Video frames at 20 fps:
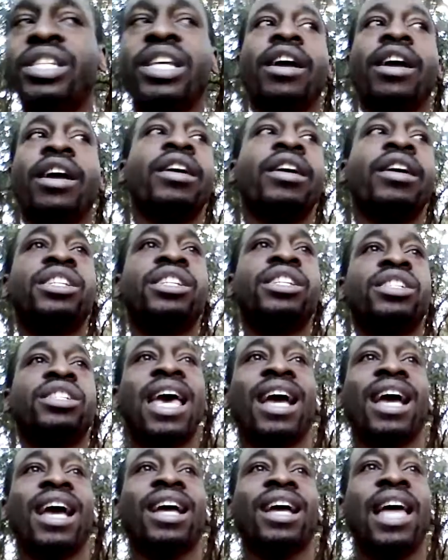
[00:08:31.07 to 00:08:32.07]
and just act
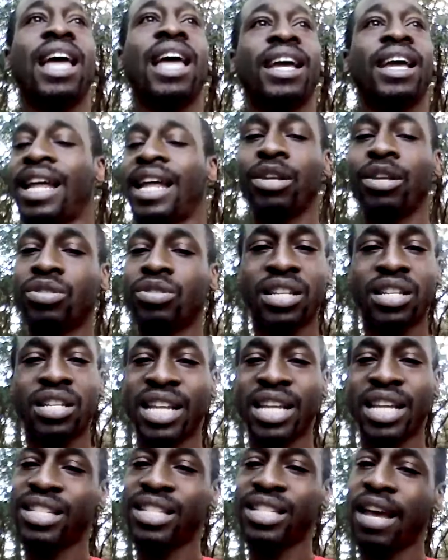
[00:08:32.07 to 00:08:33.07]
like it ain't no such thing as
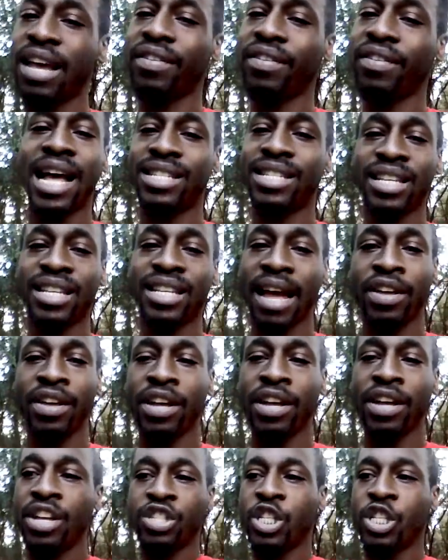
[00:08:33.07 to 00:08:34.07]
everlasting life
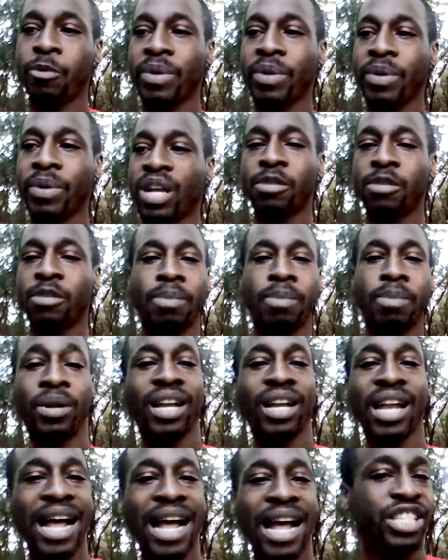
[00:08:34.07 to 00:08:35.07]
just because people done lied
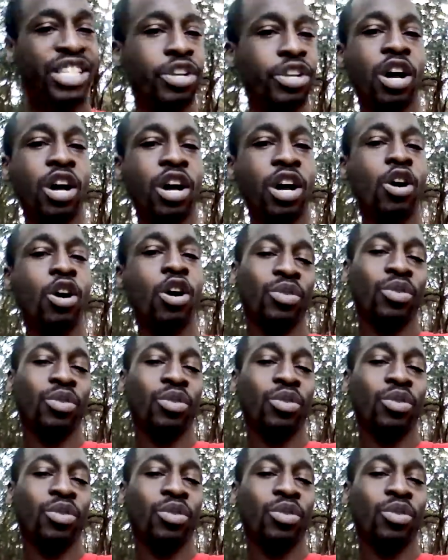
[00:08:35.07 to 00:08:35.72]
to you your whole life.